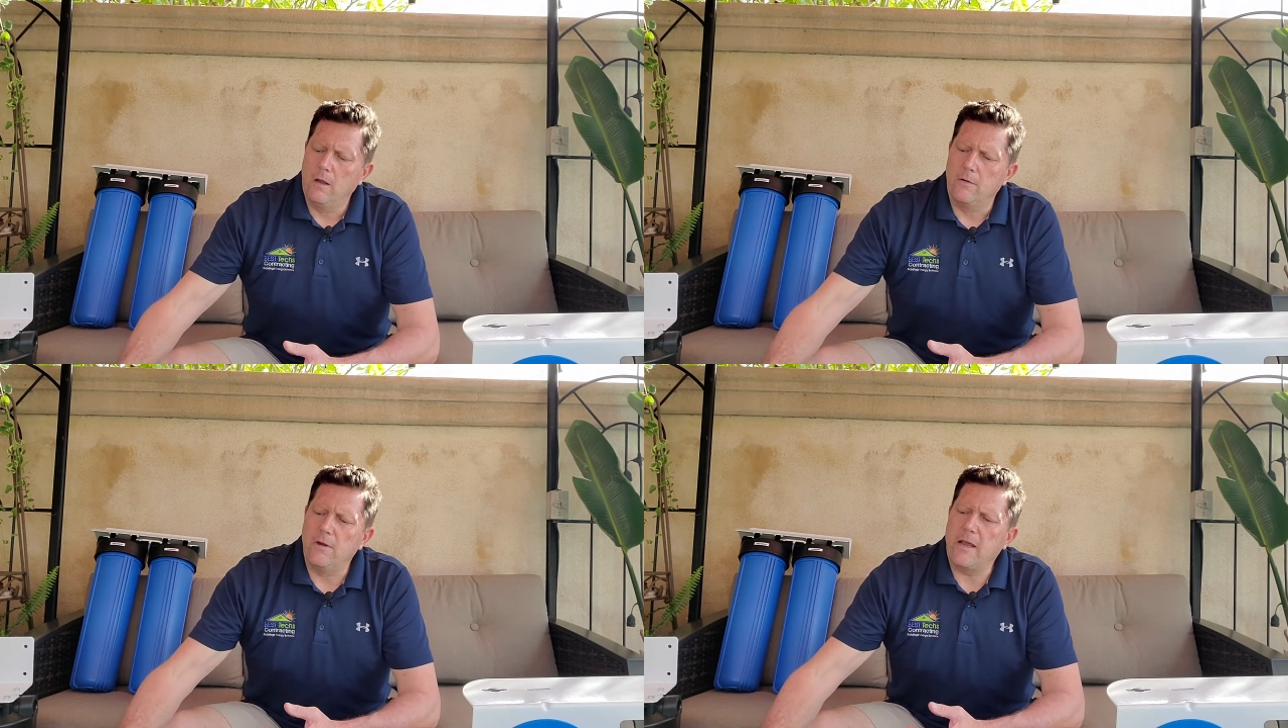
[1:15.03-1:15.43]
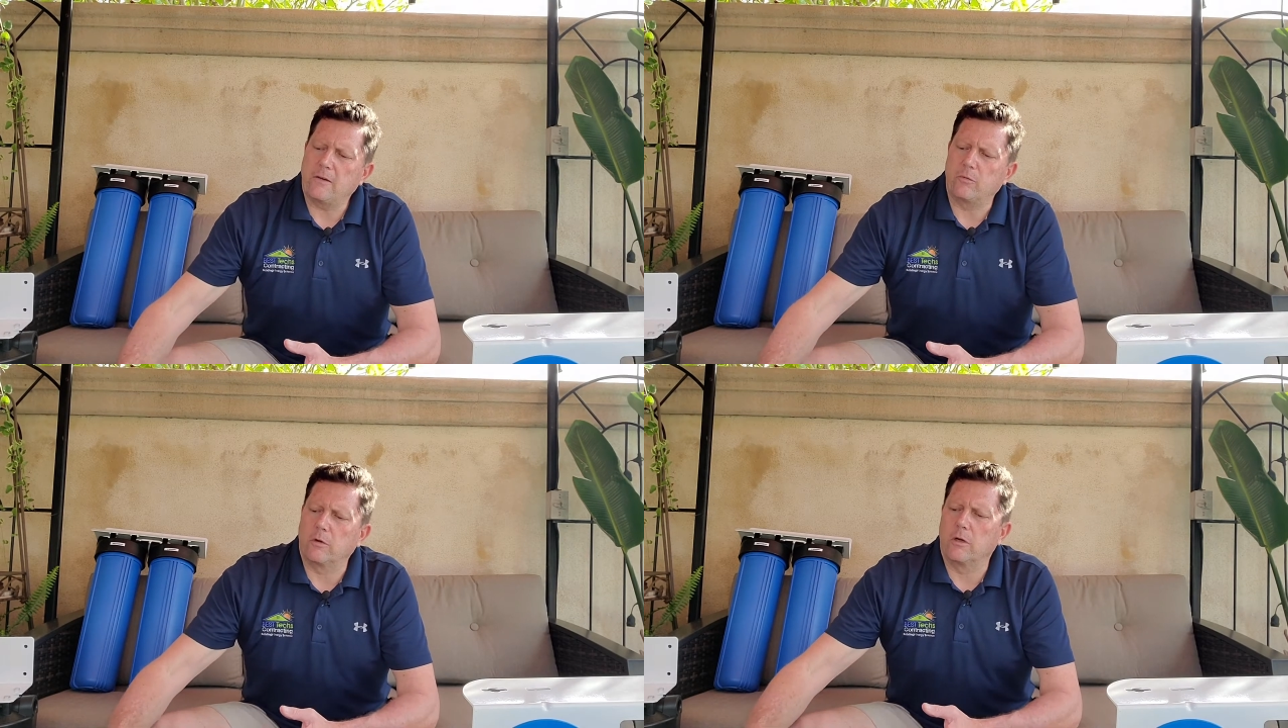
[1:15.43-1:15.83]

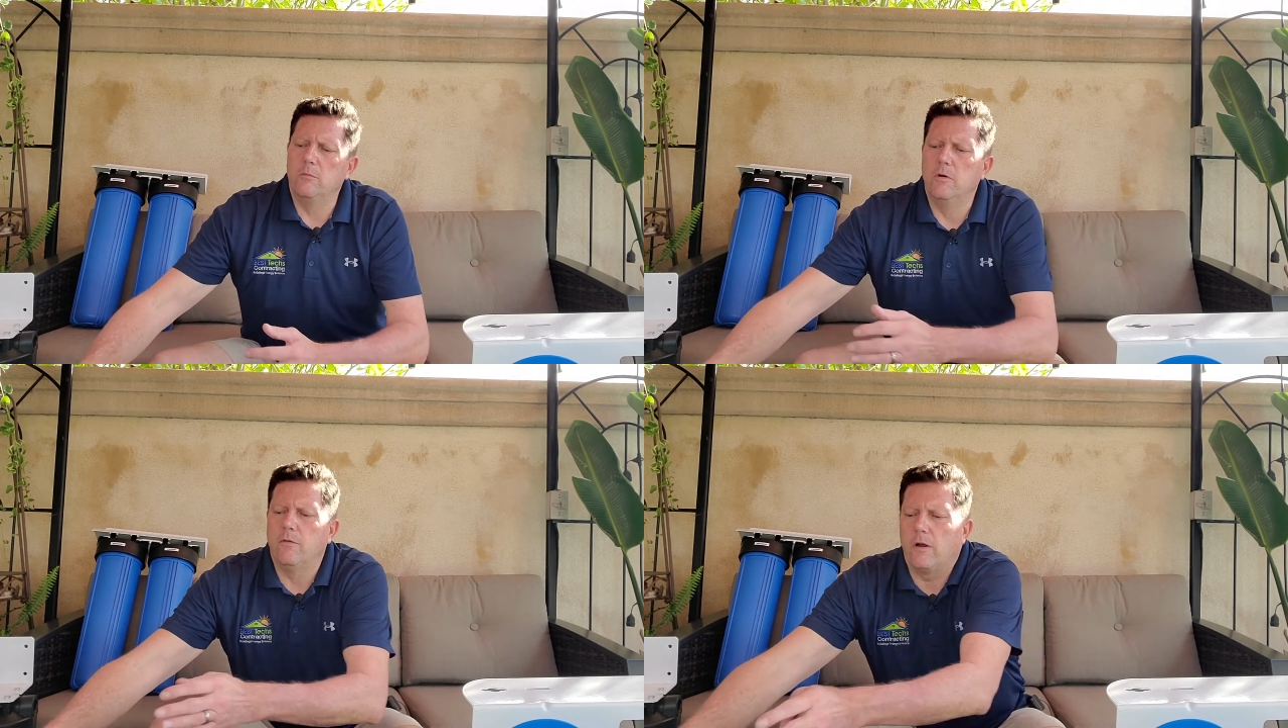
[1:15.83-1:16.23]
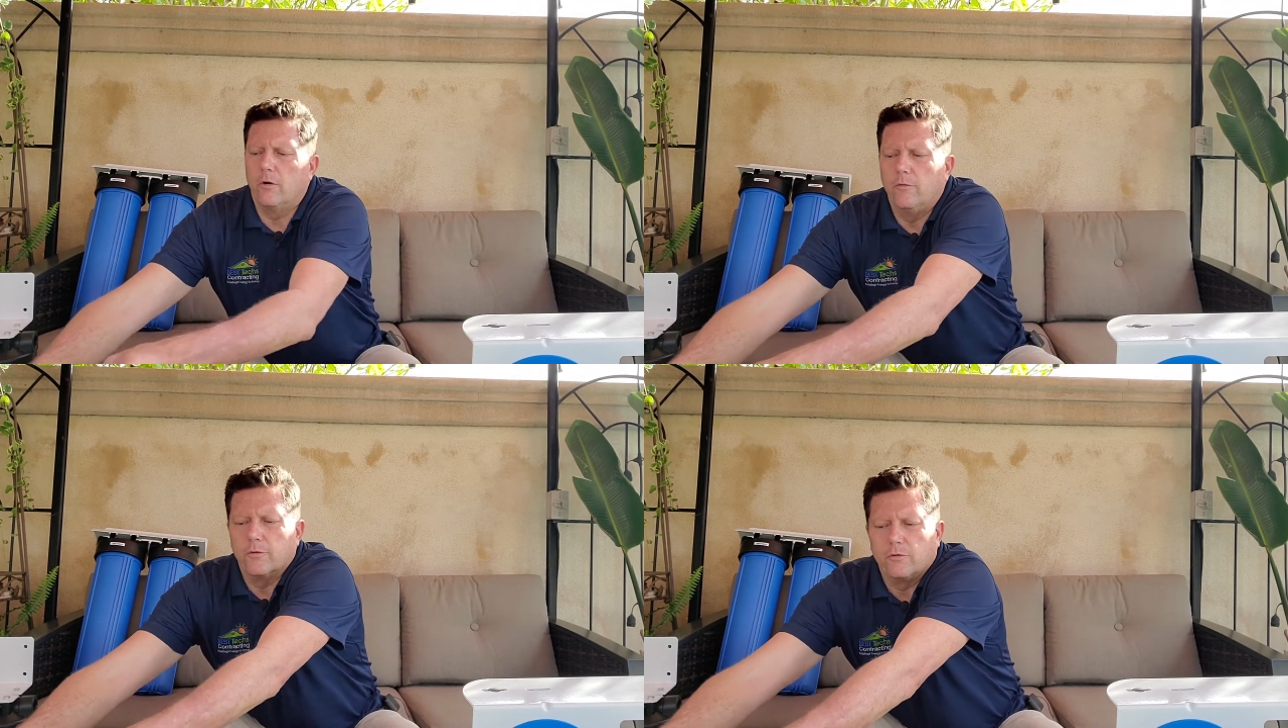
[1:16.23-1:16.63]
Next, we're going to move on
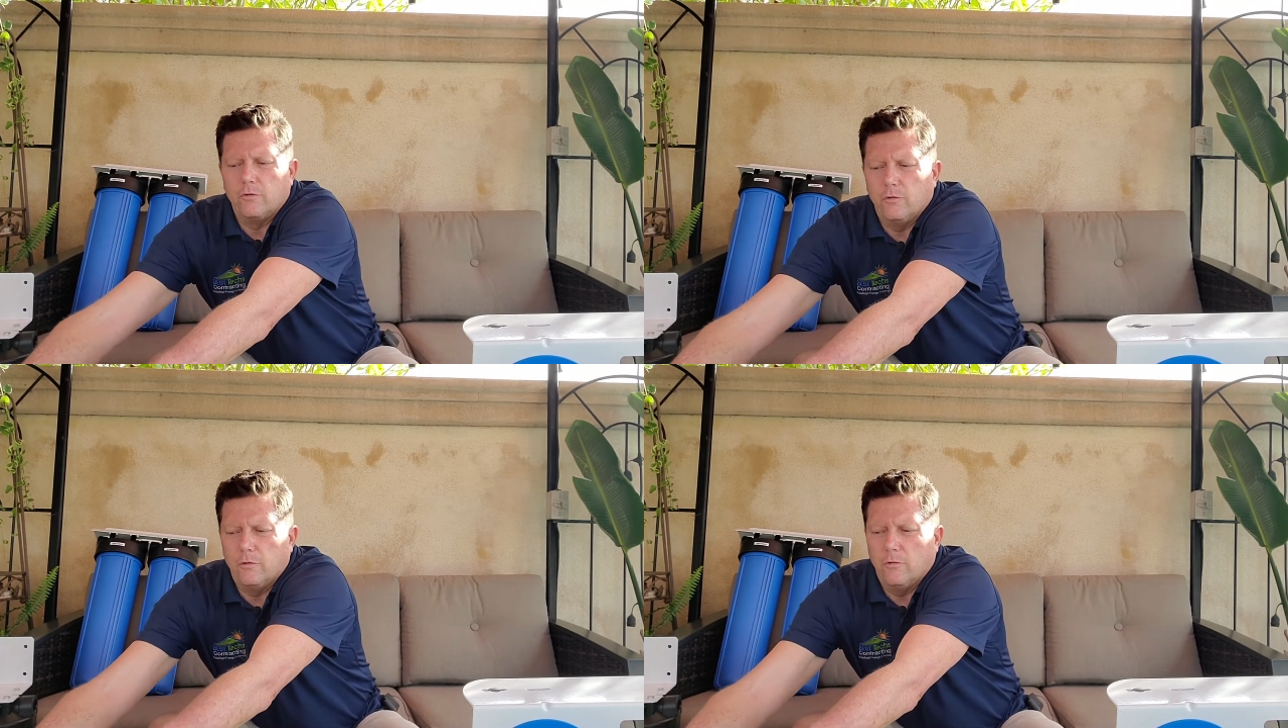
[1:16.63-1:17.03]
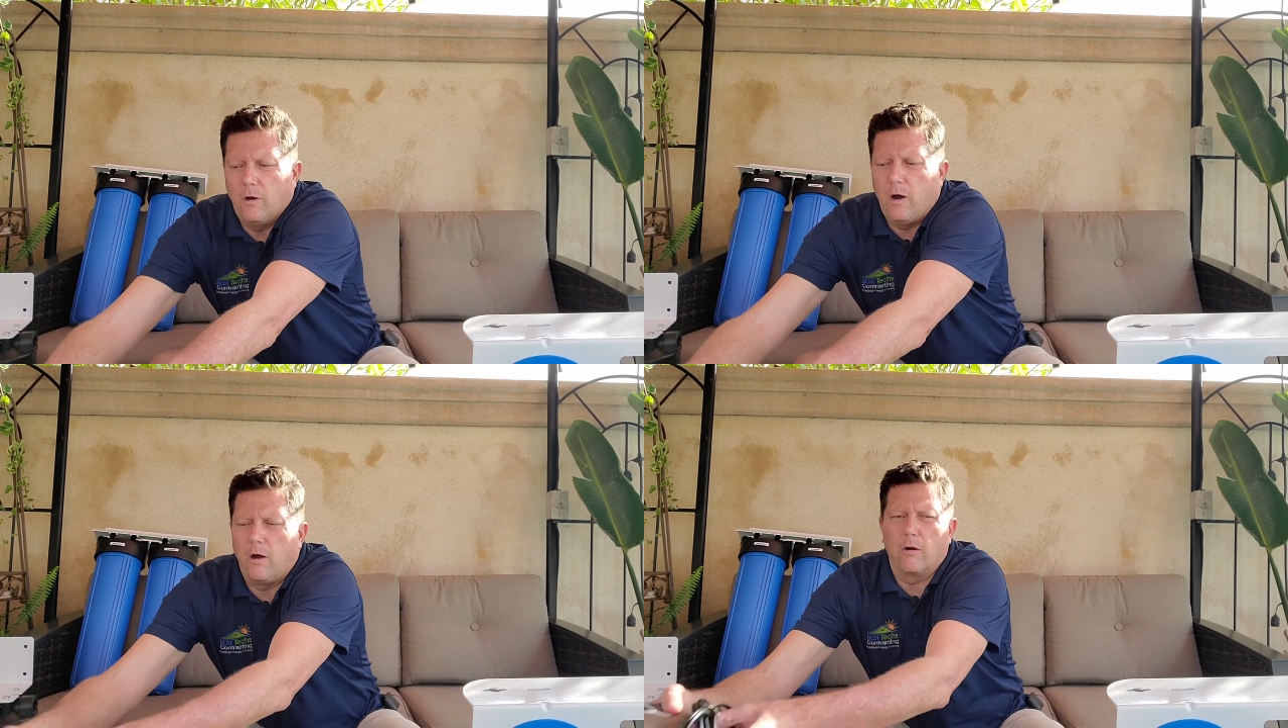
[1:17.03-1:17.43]
over
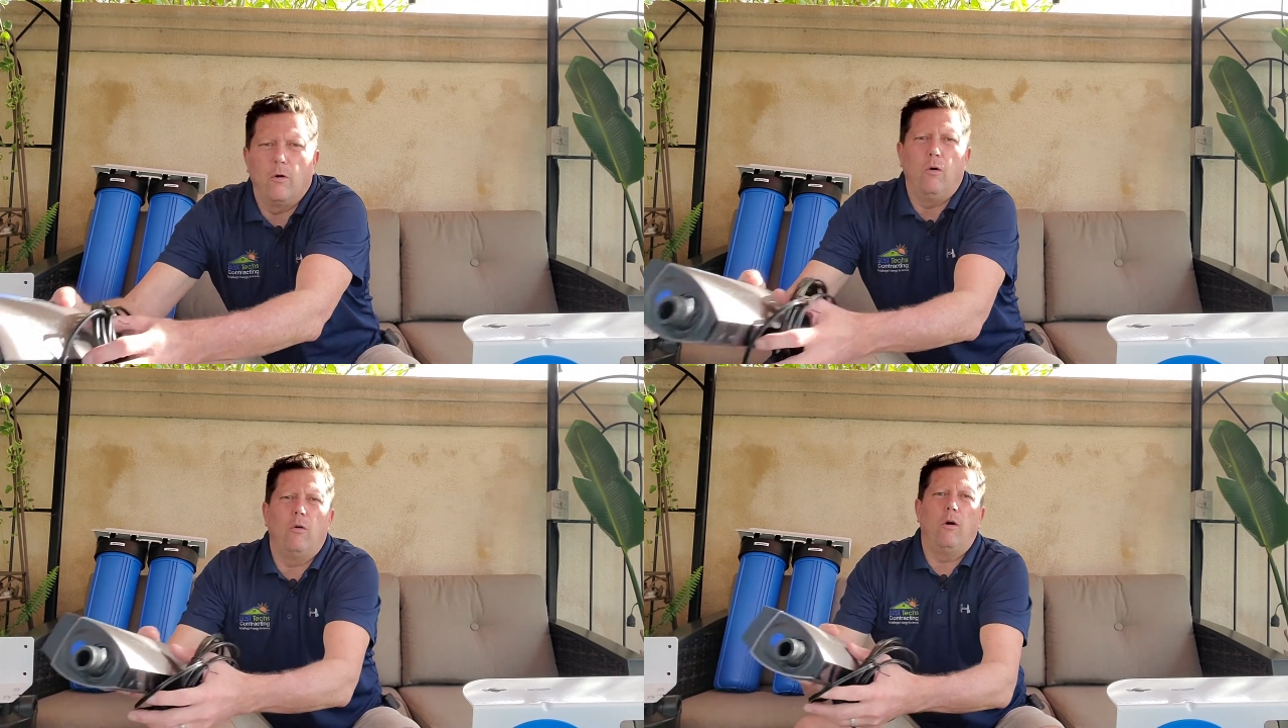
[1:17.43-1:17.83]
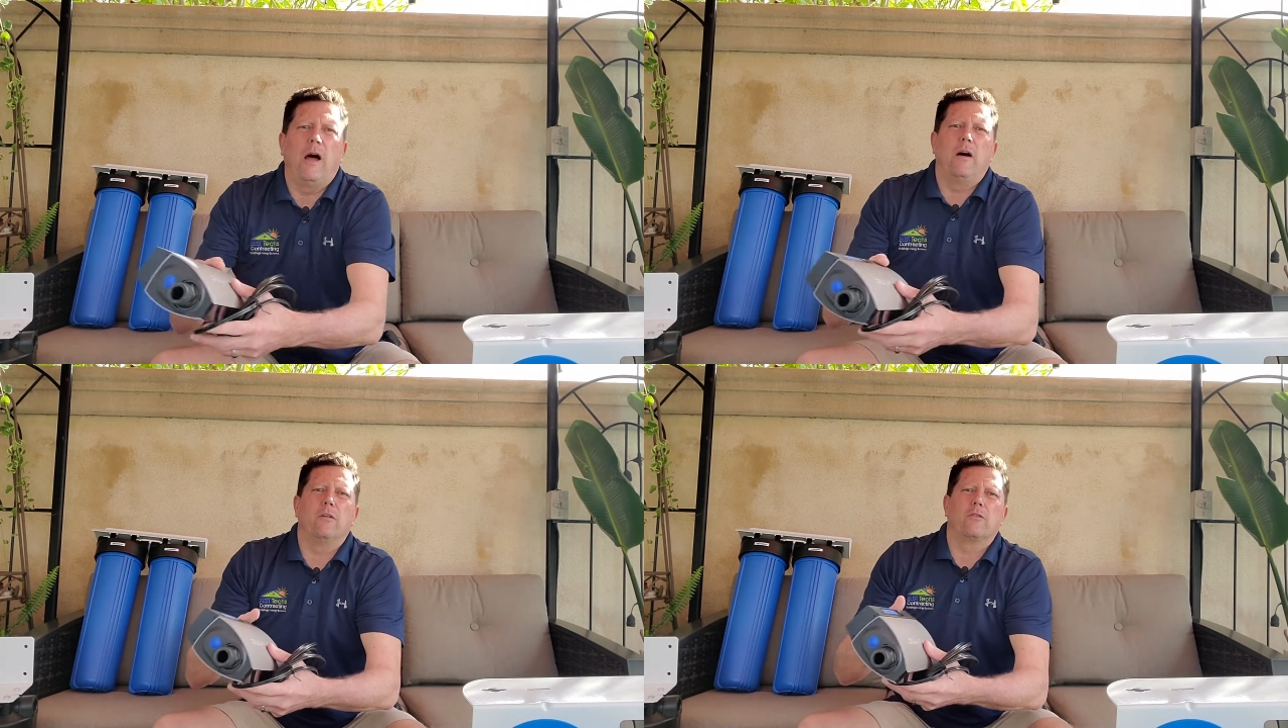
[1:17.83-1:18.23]
to our whole
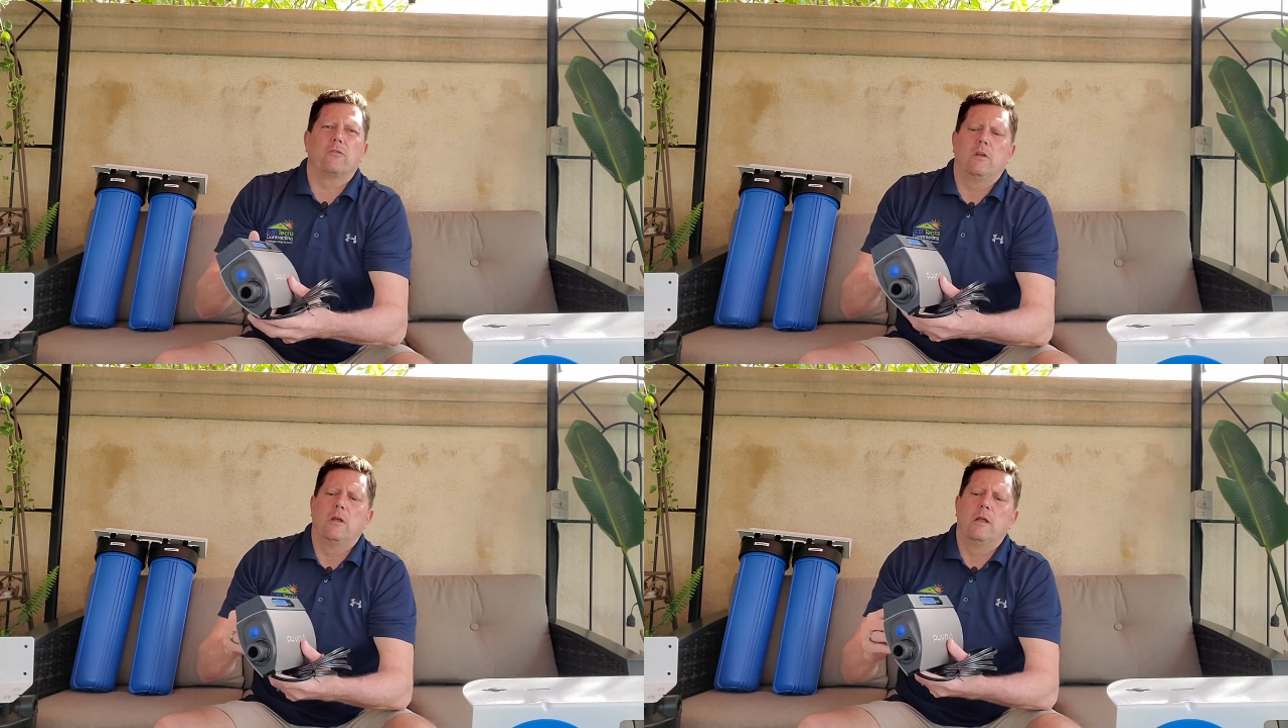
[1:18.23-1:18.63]
house